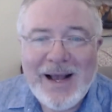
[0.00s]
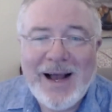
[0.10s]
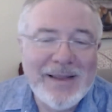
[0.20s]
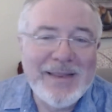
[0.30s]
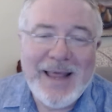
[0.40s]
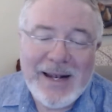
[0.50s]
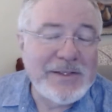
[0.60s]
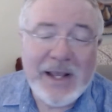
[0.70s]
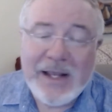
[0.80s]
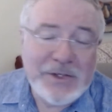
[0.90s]
That
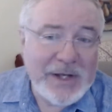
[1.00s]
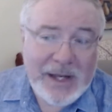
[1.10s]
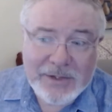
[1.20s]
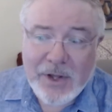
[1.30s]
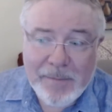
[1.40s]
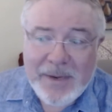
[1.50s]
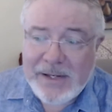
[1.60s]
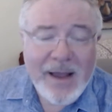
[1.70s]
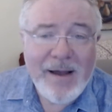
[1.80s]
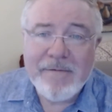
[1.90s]
it's going to be
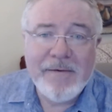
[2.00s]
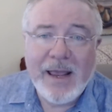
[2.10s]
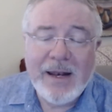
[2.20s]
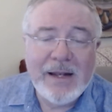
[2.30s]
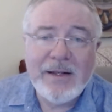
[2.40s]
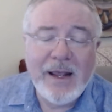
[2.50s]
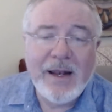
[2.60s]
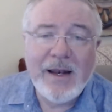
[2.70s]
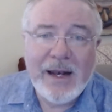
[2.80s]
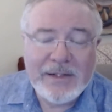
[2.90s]
tough, and
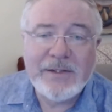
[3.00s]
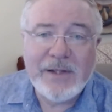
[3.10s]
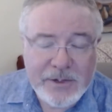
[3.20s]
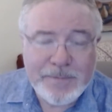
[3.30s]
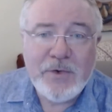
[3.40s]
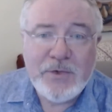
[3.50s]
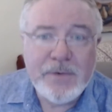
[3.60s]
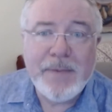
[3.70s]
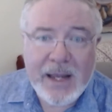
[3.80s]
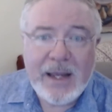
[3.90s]
it's supposed
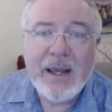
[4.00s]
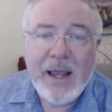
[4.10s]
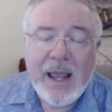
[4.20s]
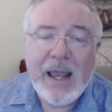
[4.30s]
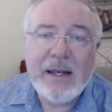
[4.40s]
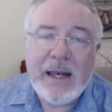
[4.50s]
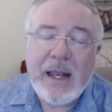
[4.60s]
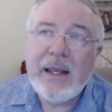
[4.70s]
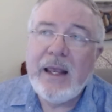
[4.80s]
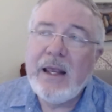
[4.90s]
to be.
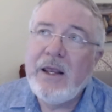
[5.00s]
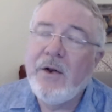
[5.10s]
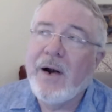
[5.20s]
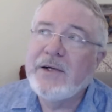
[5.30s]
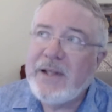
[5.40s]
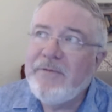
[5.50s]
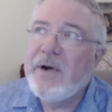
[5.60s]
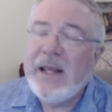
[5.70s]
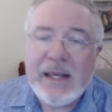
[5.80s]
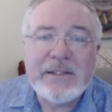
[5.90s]
Our
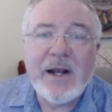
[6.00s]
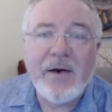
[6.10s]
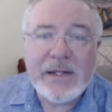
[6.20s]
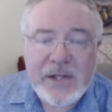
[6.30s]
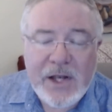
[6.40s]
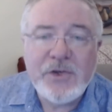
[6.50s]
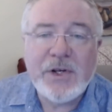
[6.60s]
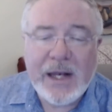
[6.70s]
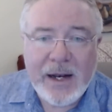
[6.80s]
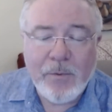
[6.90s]
suffering gets our
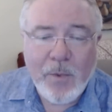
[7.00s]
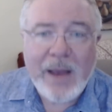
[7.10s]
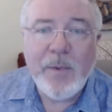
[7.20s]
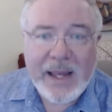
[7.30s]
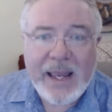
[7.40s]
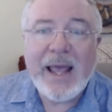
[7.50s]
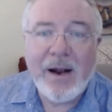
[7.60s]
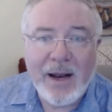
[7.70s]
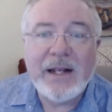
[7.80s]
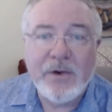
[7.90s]
attention in a way we
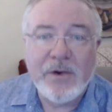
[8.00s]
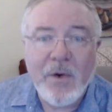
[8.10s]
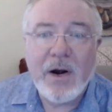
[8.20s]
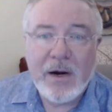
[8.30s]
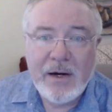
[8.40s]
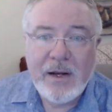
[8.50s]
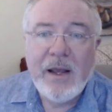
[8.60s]
cannot ignore.